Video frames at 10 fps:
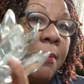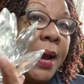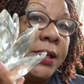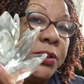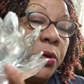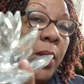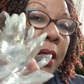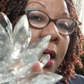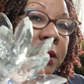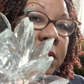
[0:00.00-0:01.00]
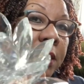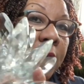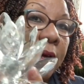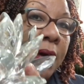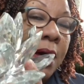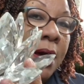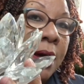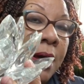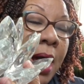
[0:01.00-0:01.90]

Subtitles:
might do, quite honestly, I